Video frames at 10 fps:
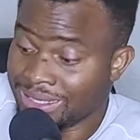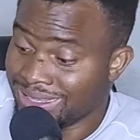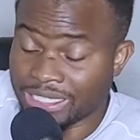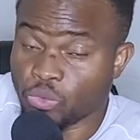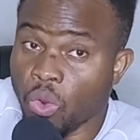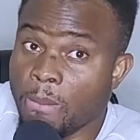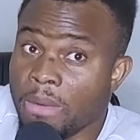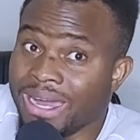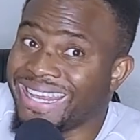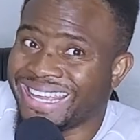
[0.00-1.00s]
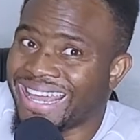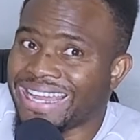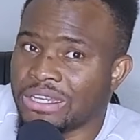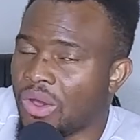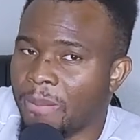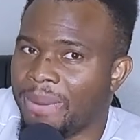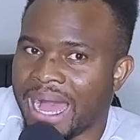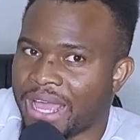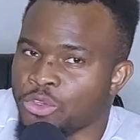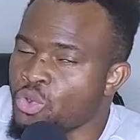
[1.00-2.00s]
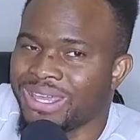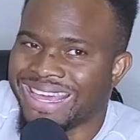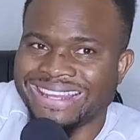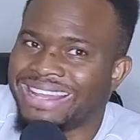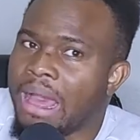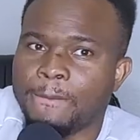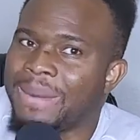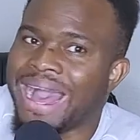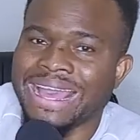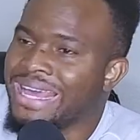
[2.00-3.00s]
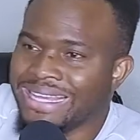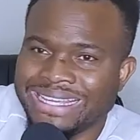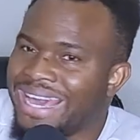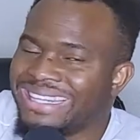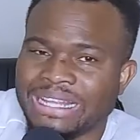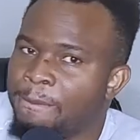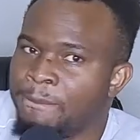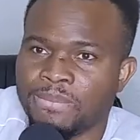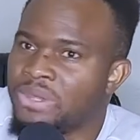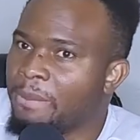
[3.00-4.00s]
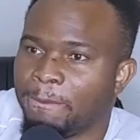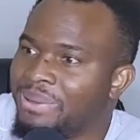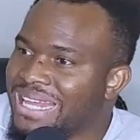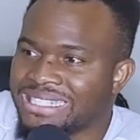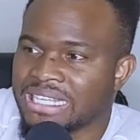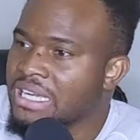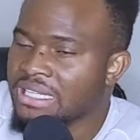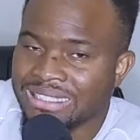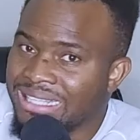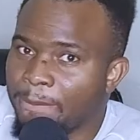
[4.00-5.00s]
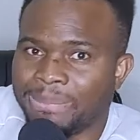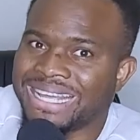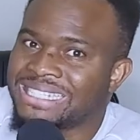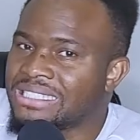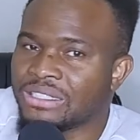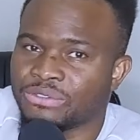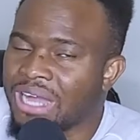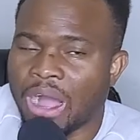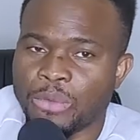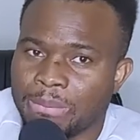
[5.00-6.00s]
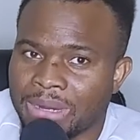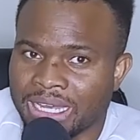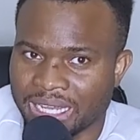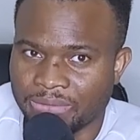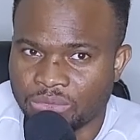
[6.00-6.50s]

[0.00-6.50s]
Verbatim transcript: is what money cannot buy. You cannot buy, get the, the bless the blessing of God with money.